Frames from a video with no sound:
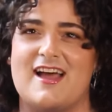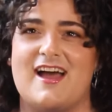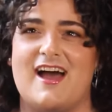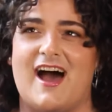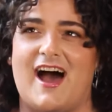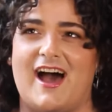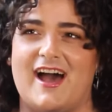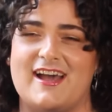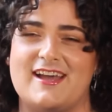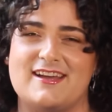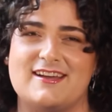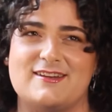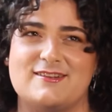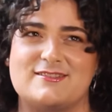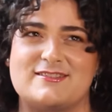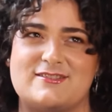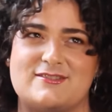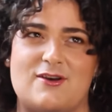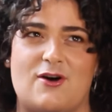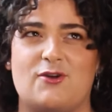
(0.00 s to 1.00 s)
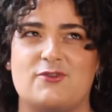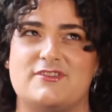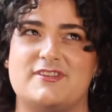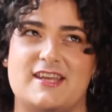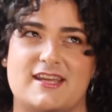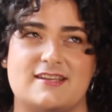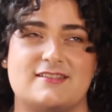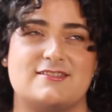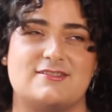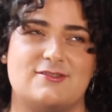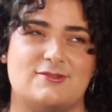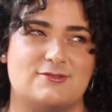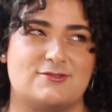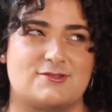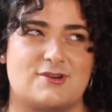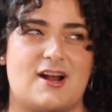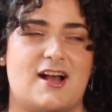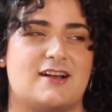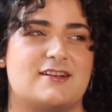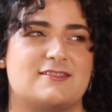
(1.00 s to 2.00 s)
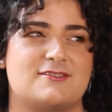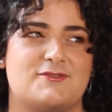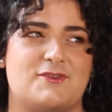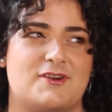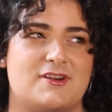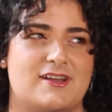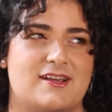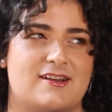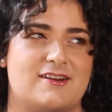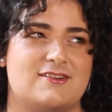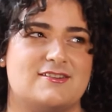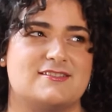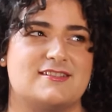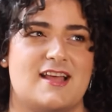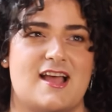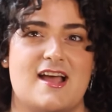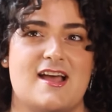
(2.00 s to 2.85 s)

I sold diesel trucks for years.